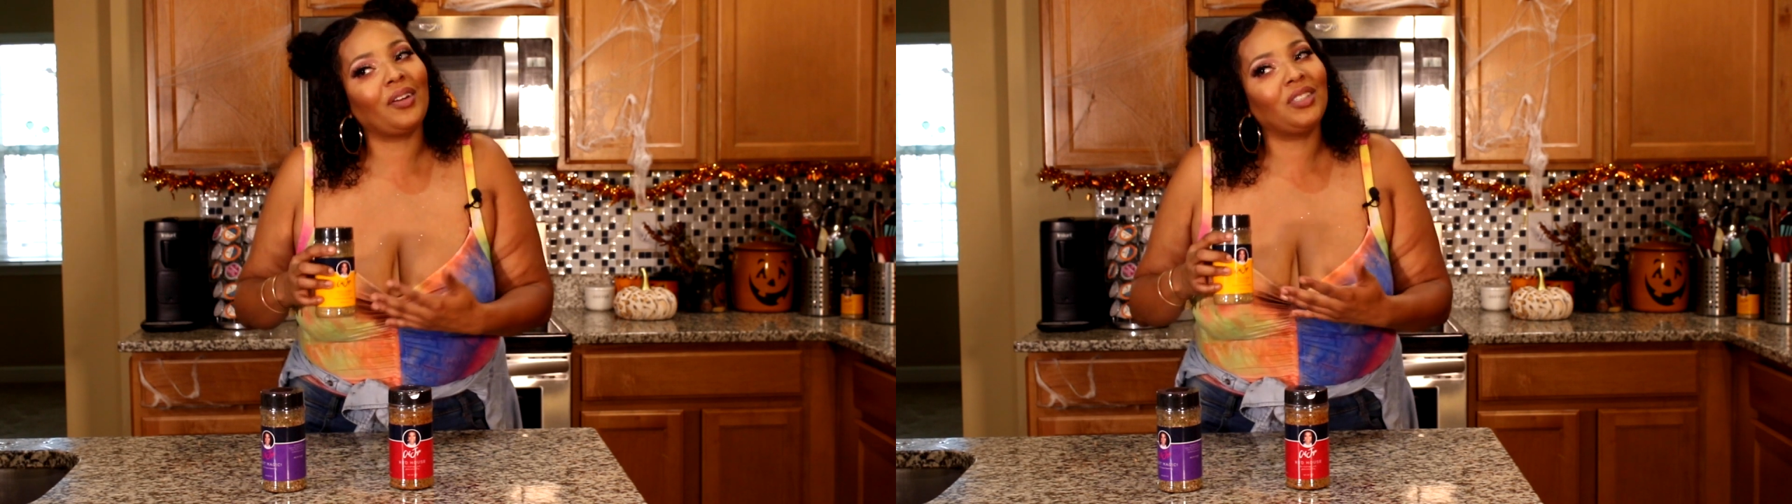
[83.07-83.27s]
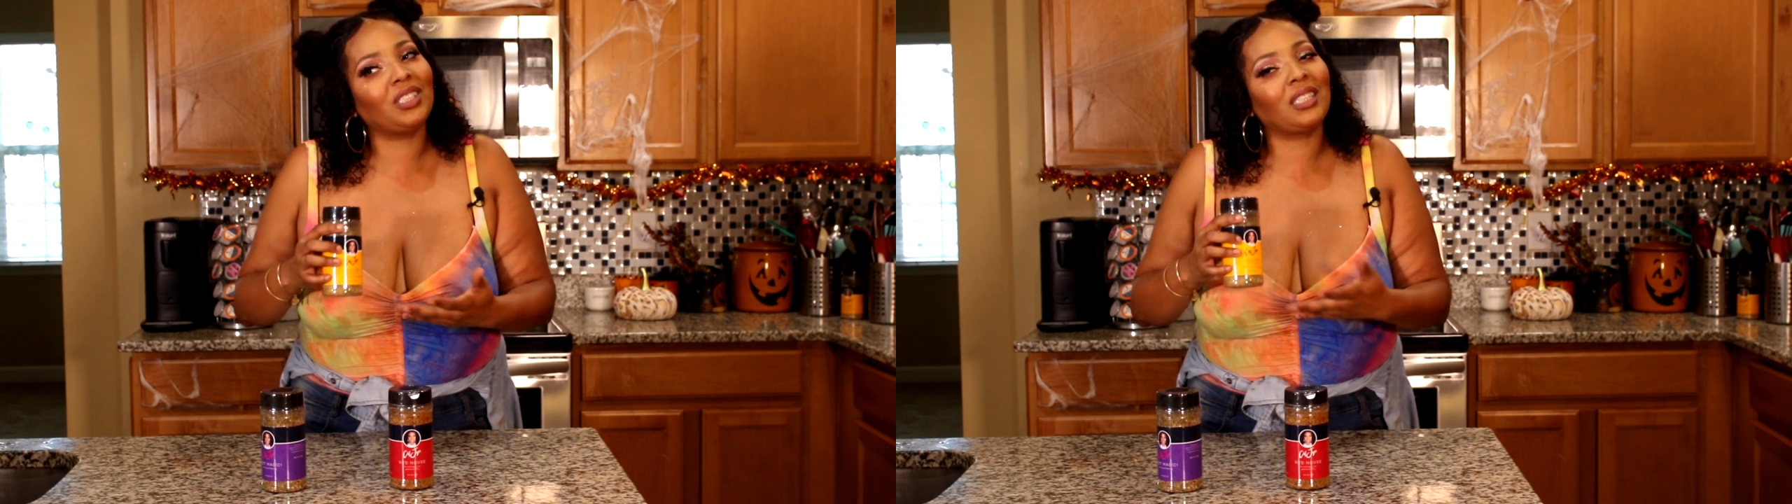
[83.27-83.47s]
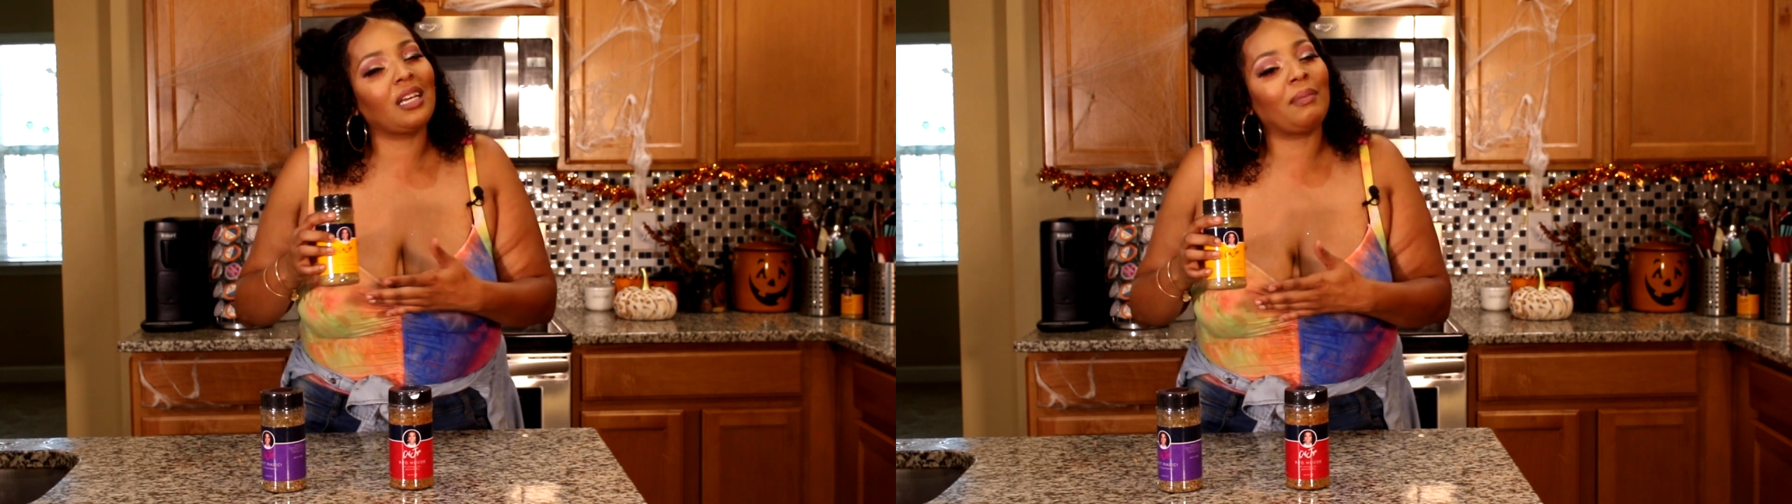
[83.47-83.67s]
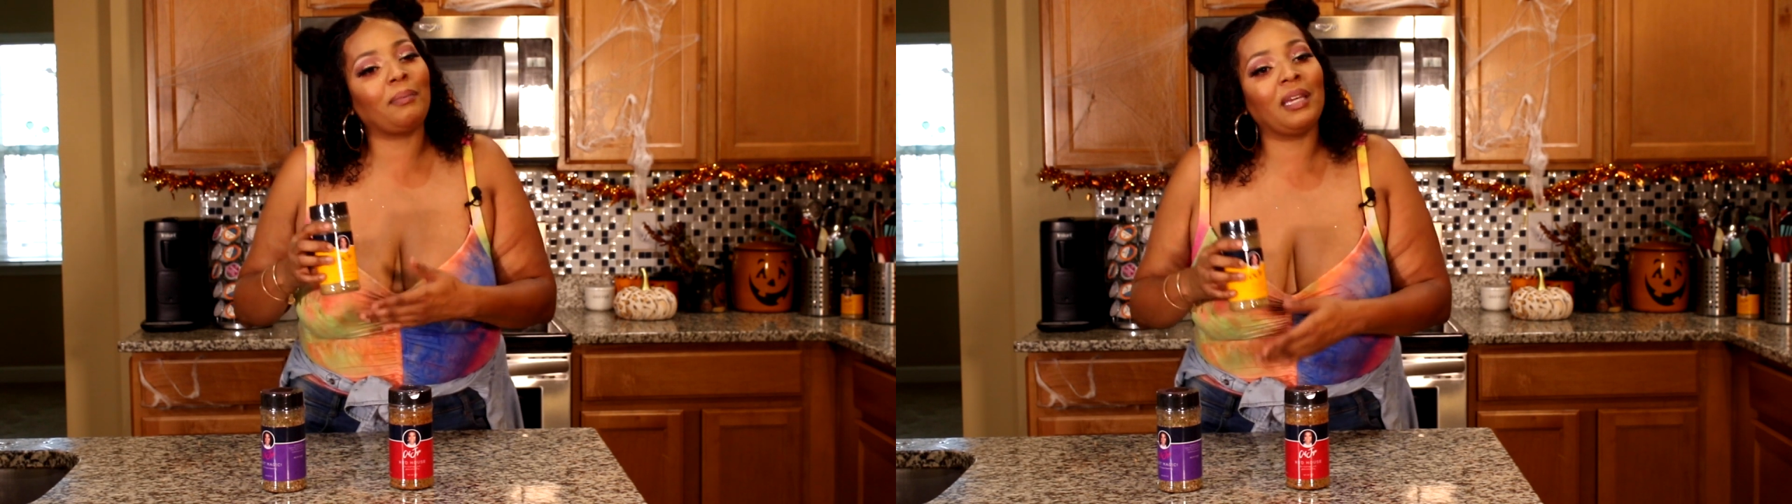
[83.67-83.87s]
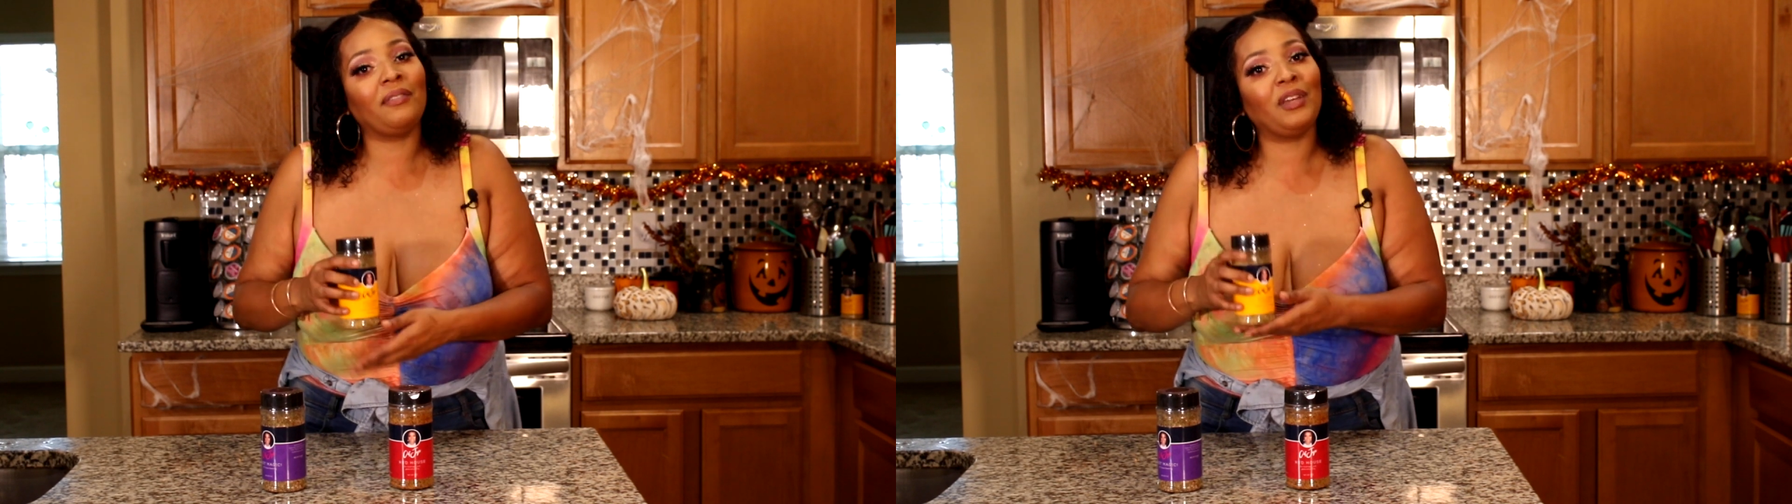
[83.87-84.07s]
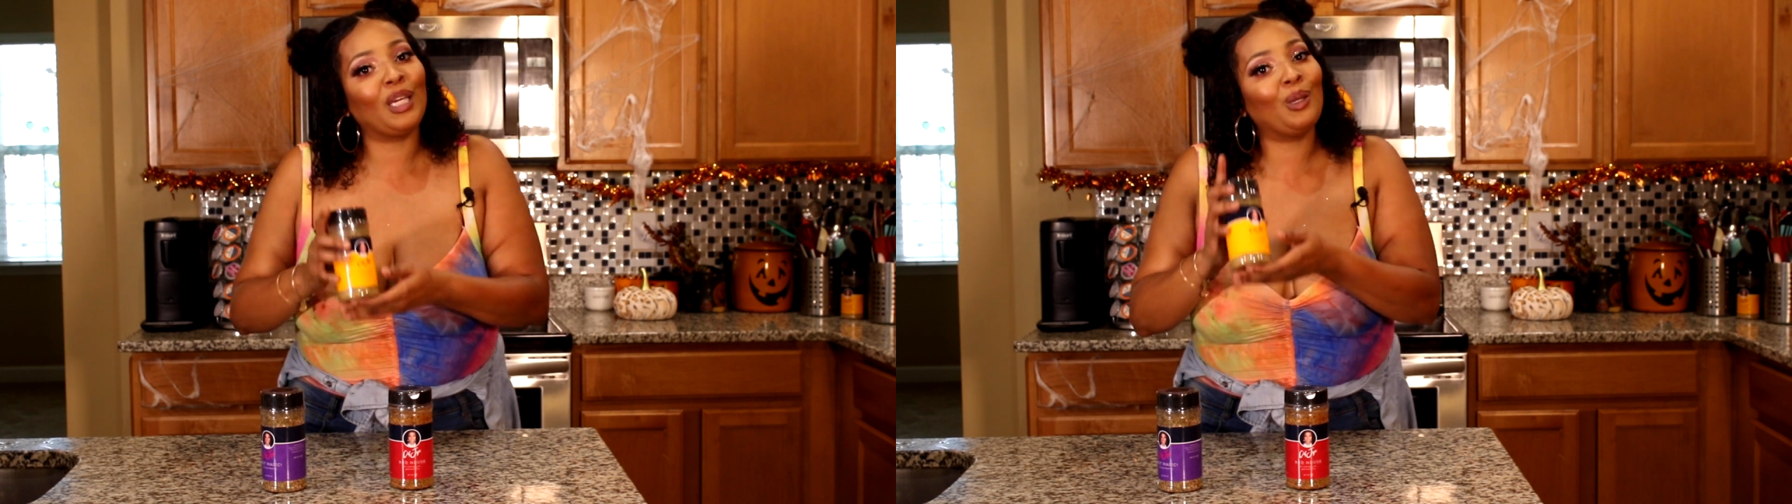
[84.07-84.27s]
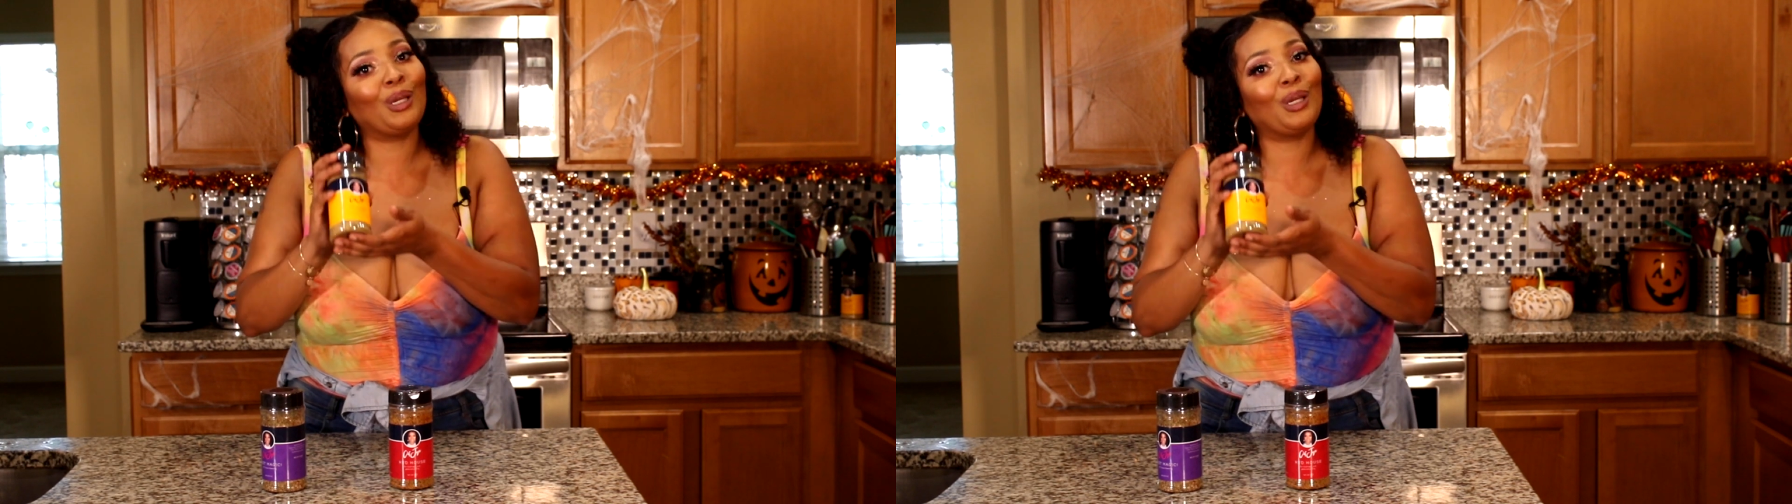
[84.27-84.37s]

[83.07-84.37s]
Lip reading: or you're just thinking about being vegan,